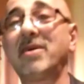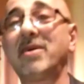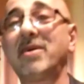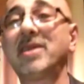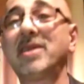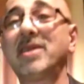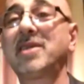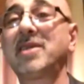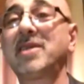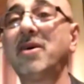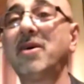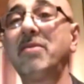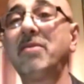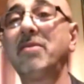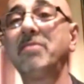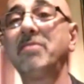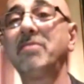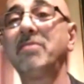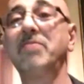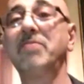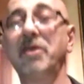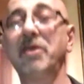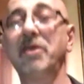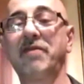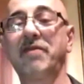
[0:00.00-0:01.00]
So
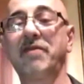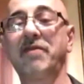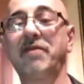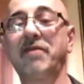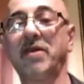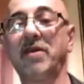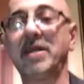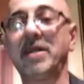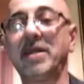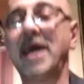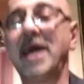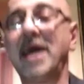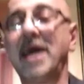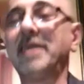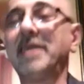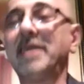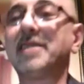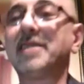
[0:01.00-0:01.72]
beautiful, nice.